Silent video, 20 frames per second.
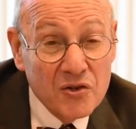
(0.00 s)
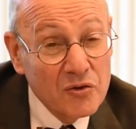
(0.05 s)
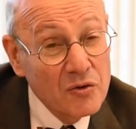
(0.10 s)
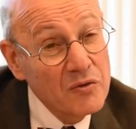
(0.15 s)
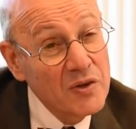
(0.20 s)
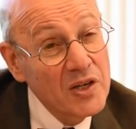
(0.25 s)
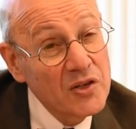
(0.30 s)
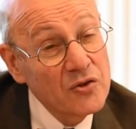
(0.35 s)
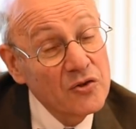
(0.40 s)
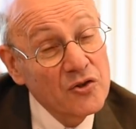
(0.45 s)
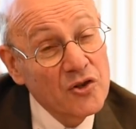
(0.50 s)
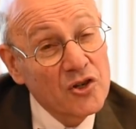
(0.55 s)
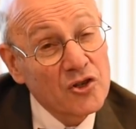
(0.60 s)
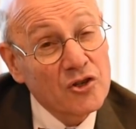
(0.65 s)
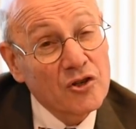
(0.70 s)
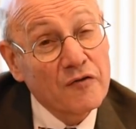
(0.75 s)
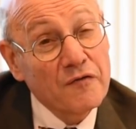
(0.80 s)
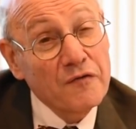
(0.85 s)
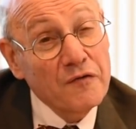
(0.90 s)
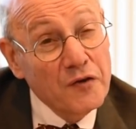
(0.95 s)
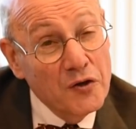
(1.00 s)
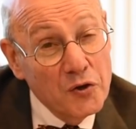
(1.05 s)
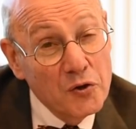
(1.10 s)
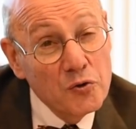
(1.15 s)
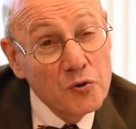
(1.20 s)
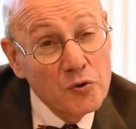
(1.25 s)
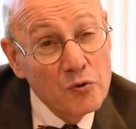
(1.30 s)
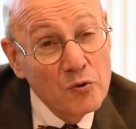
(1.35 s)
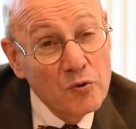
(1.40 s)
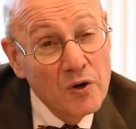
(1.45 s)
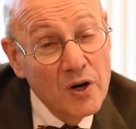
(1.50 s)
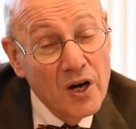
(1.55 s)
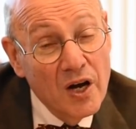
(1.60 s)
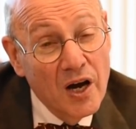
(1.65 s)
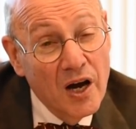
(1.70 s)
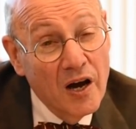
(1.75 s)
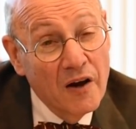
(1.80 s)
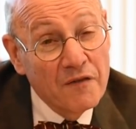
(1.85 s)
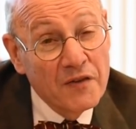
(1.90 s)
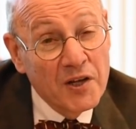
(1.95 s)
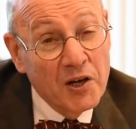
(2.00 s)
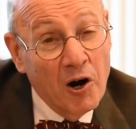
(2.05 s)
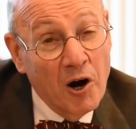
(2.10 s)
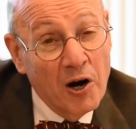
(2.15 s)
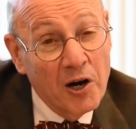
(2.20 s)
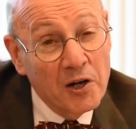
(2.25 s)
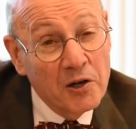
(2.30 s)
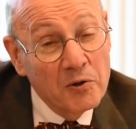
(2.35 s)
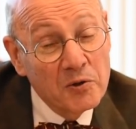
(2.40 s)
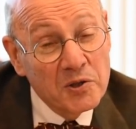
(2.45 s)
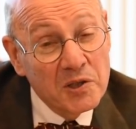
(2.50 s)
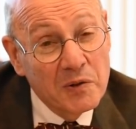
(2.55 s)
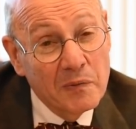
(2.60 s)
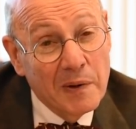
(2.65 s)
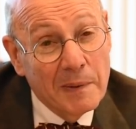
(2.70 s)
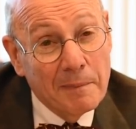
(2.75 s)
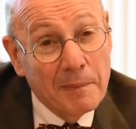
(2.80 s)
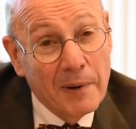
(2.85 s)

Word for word: So these are just a few of the articles that we